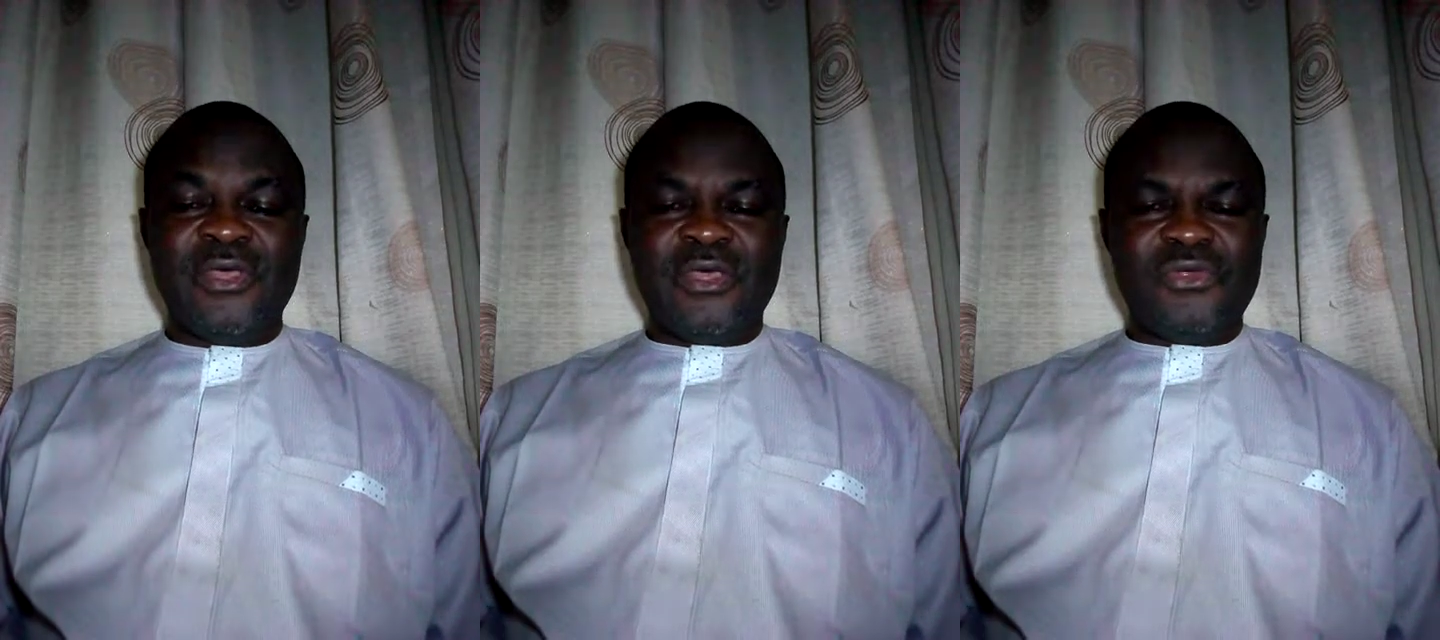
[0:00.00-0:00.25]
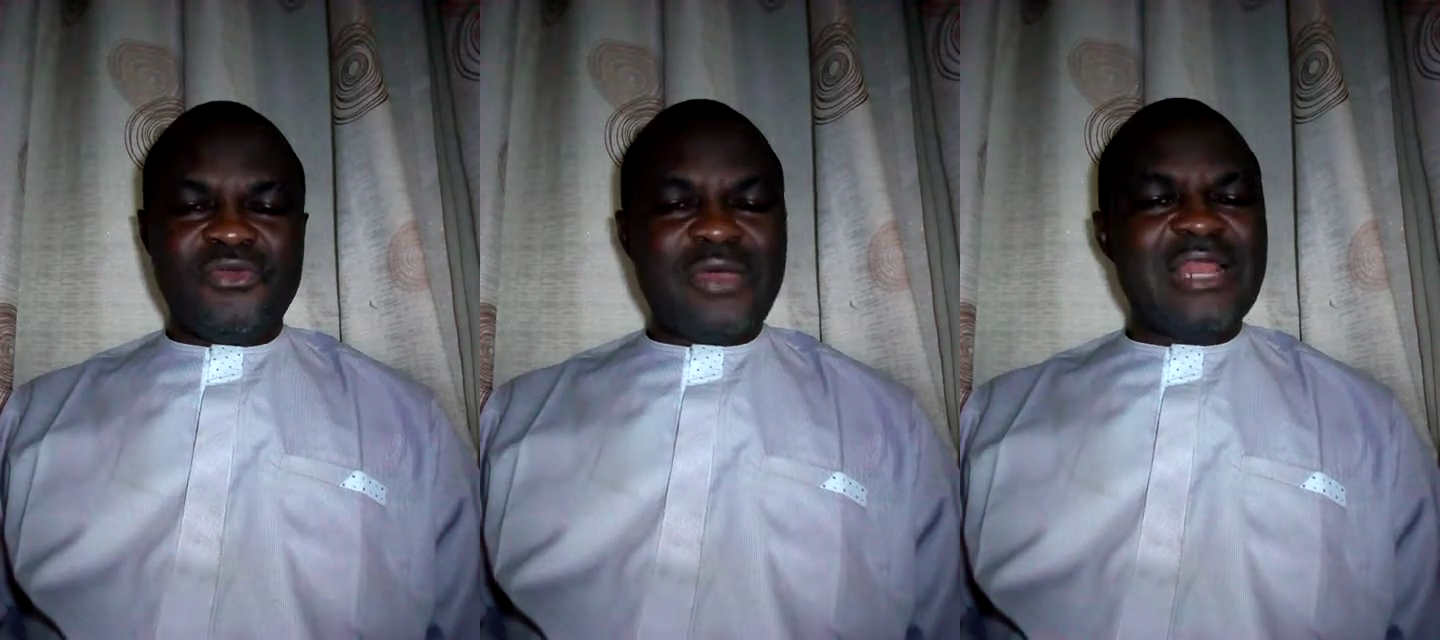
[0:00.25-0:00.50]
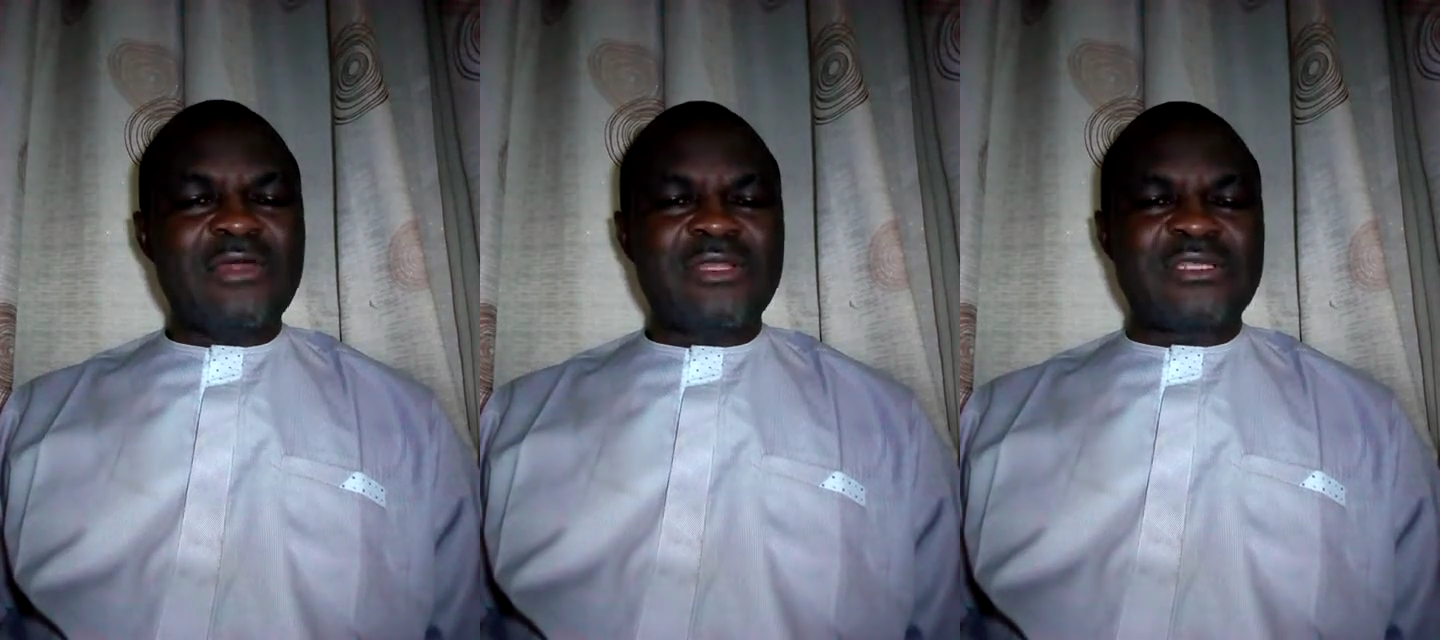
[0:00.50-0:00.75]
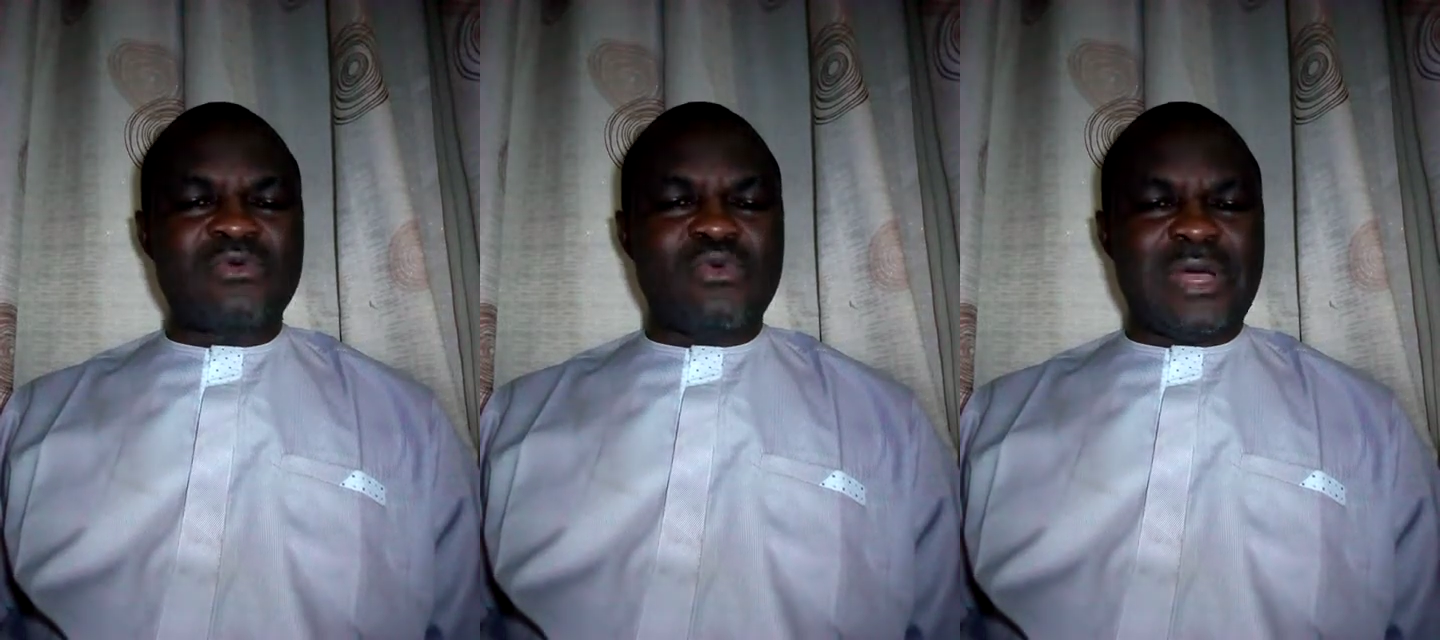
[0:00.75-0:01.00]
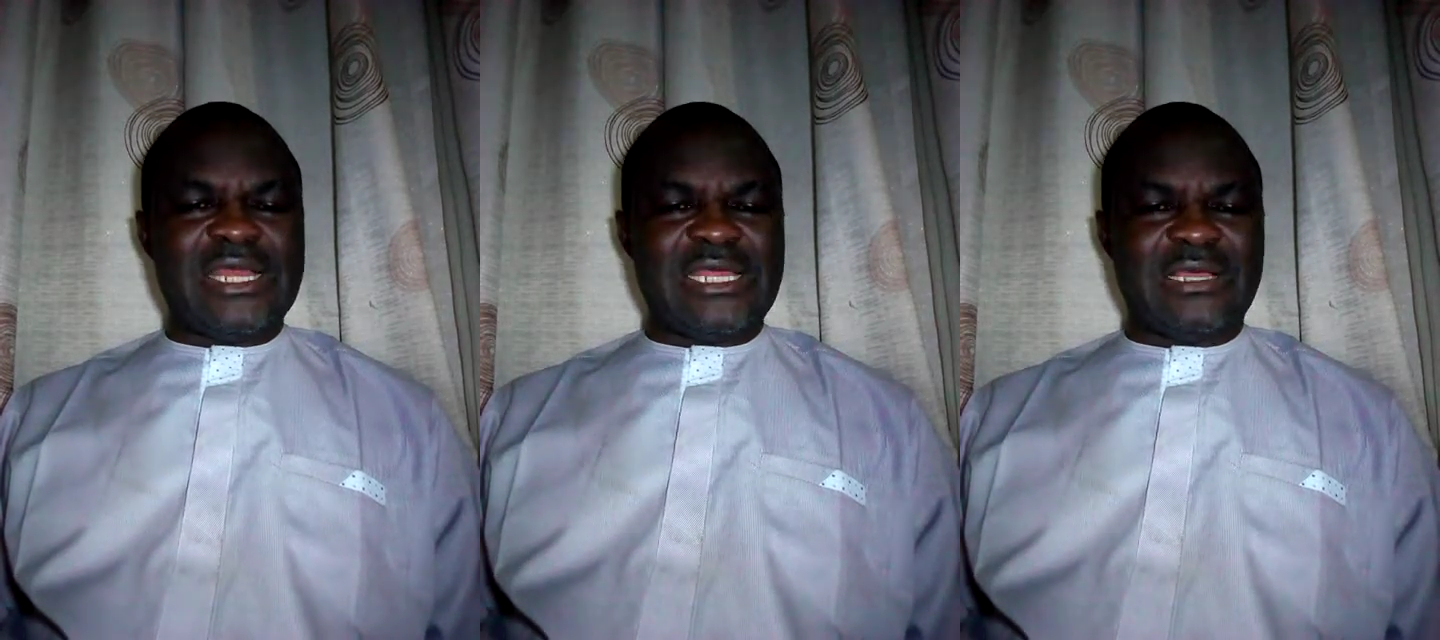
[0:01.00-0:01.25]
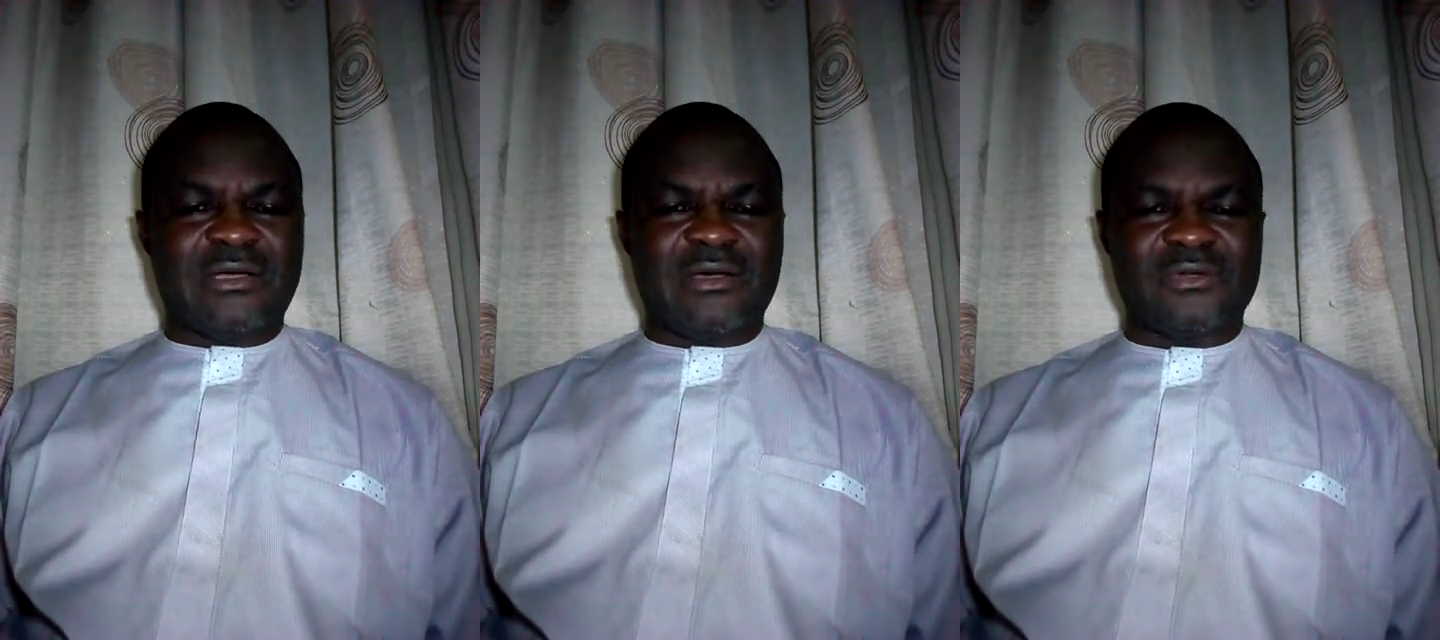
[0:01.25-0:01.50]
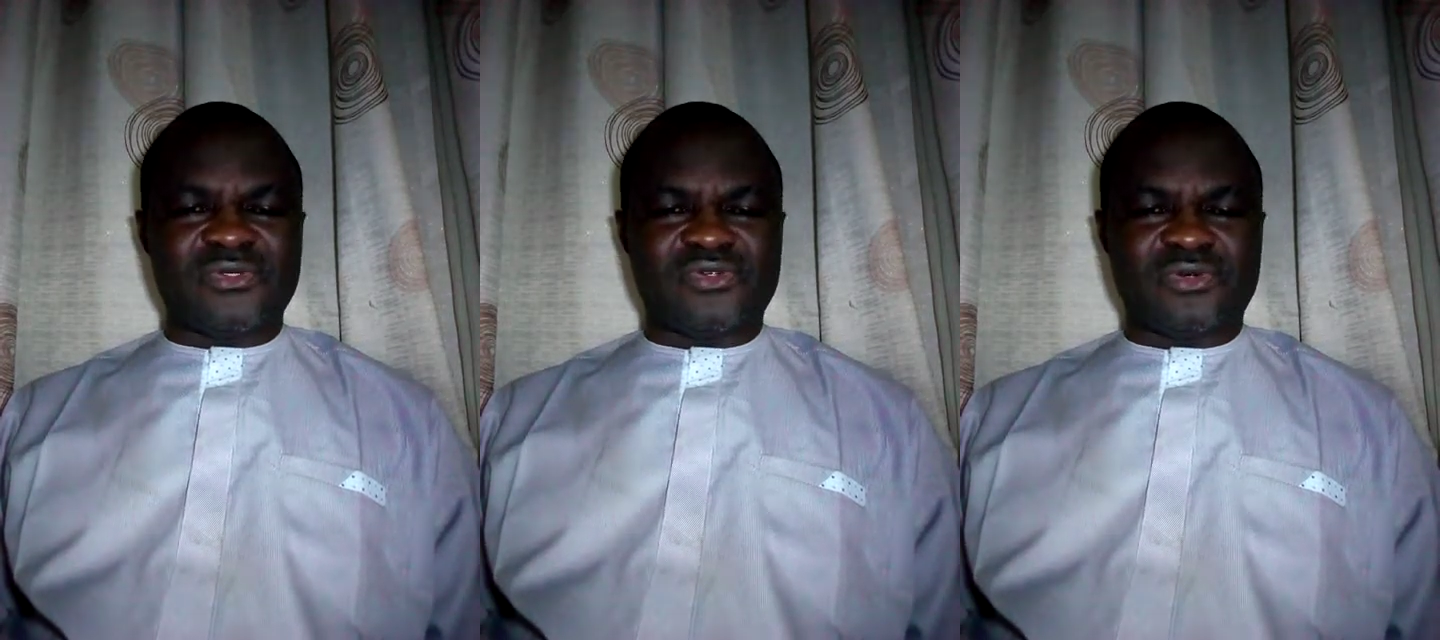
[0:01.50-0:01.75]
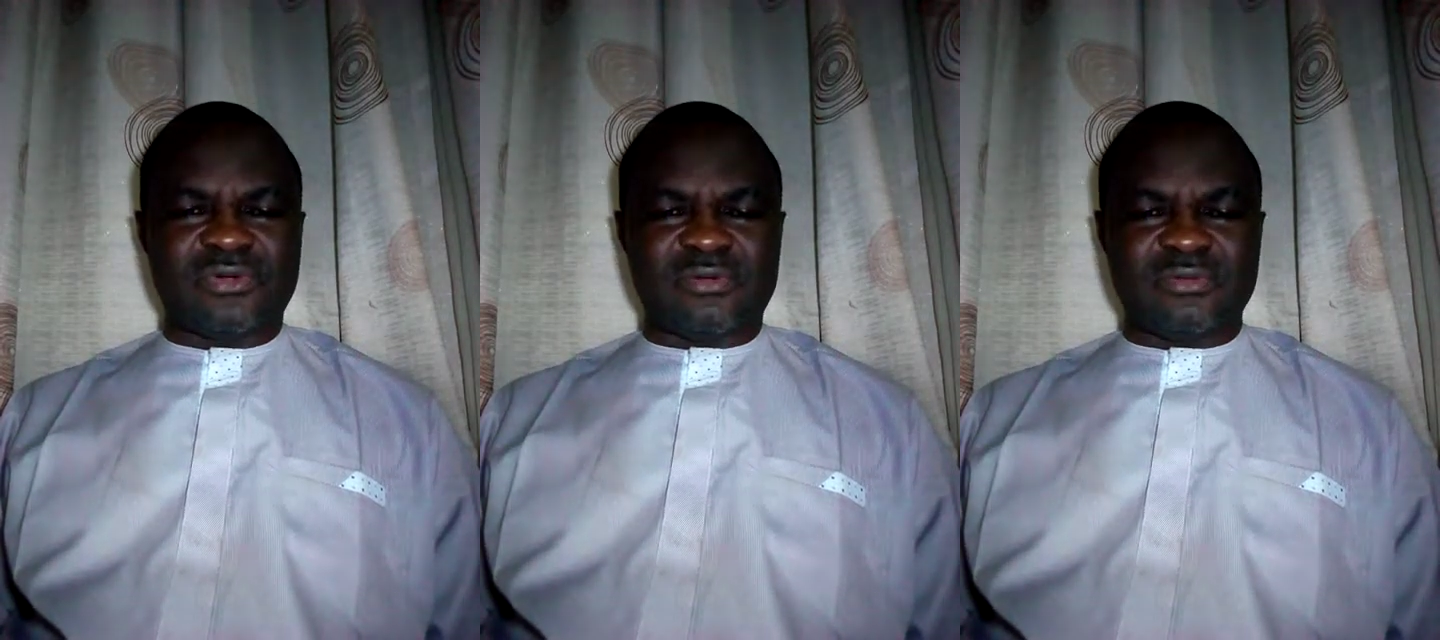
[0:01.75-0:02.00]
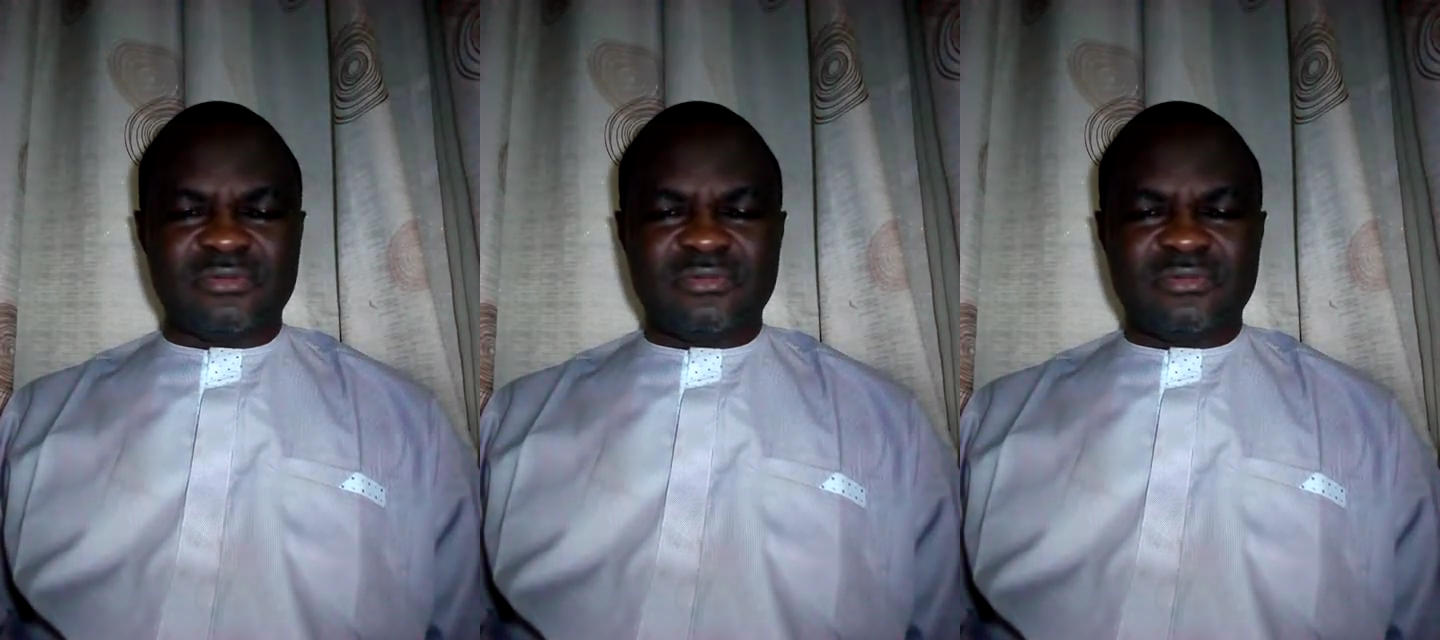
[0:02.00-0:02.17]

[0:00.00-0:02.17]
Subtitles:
you are not the one in control.